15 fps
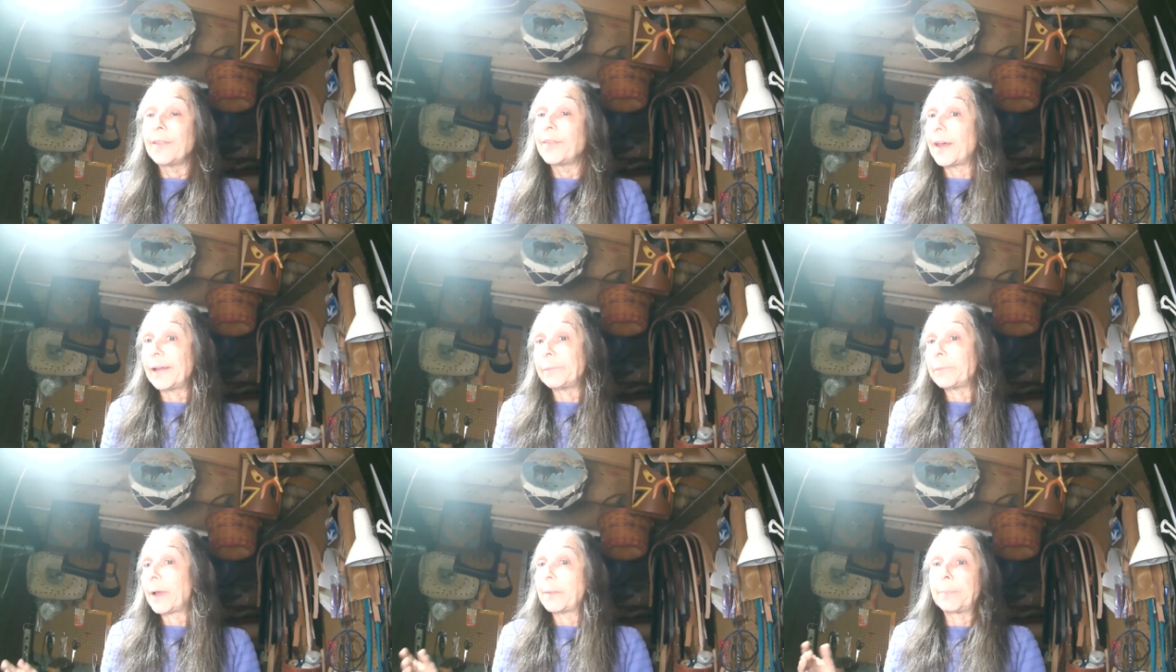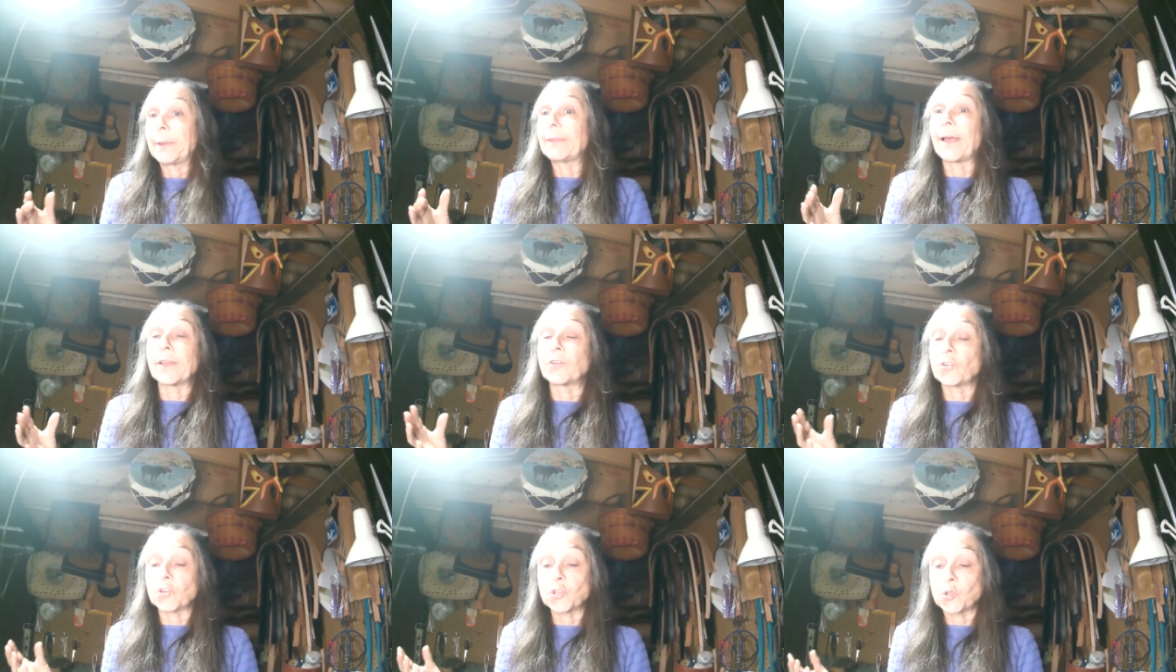That might be
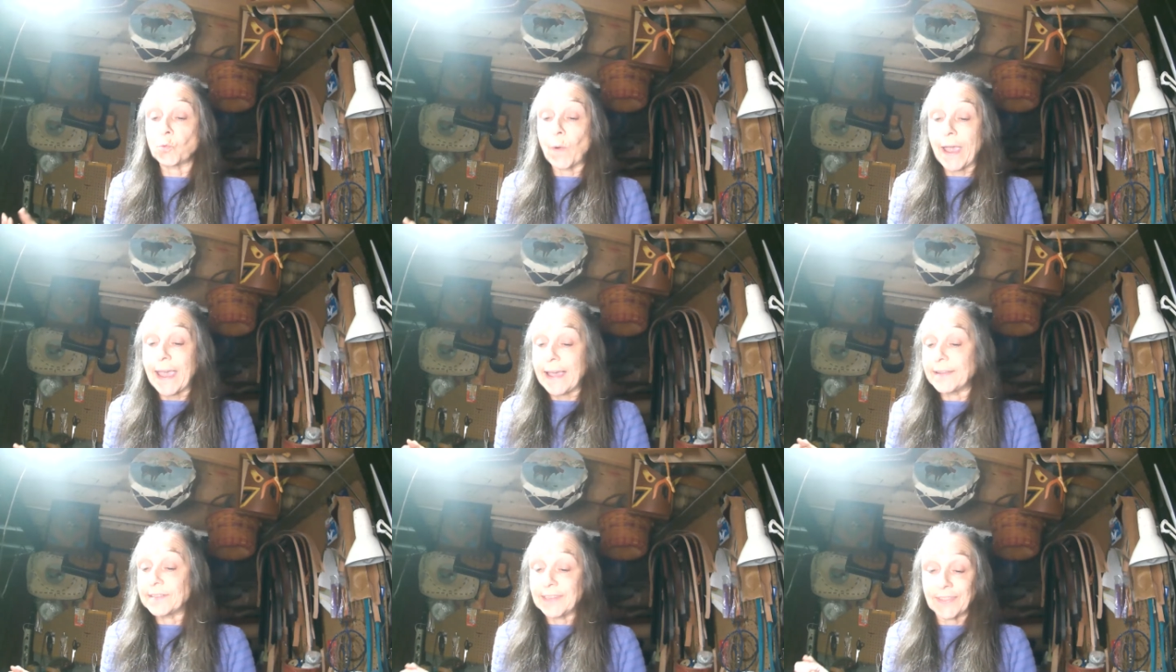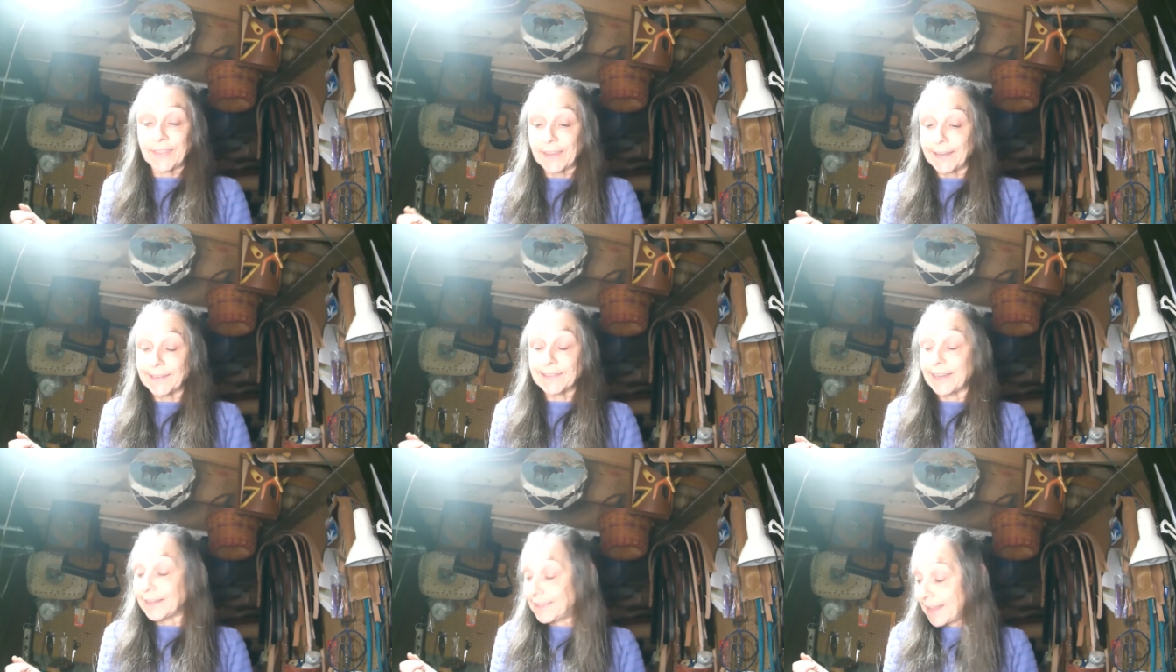like your suedes and
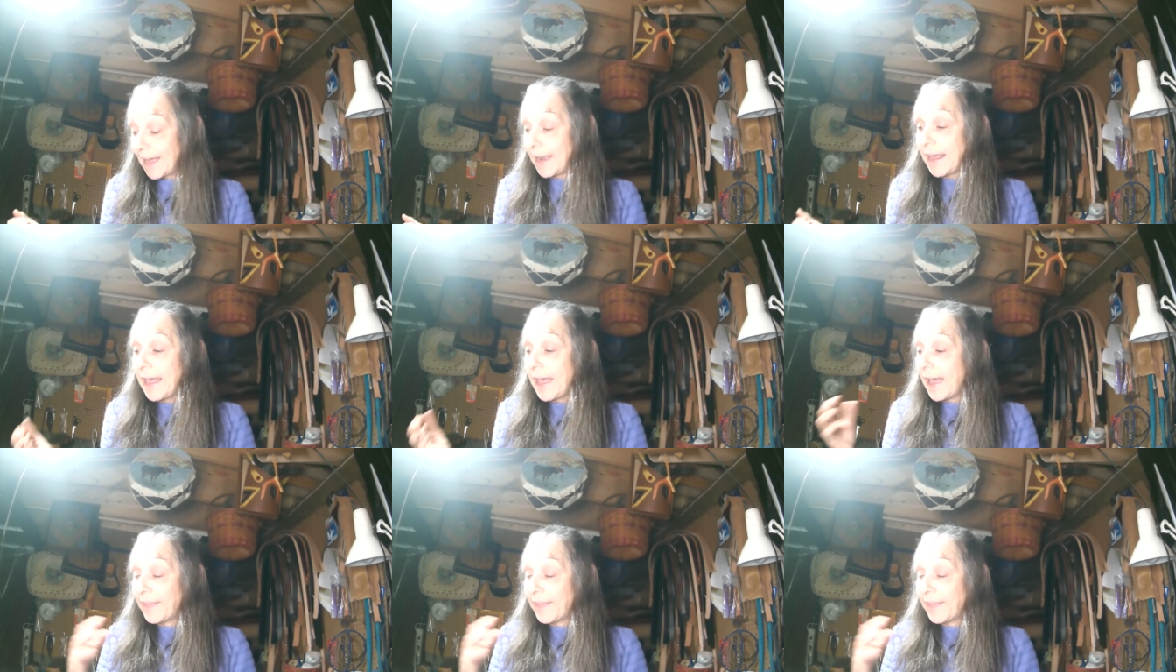things like that.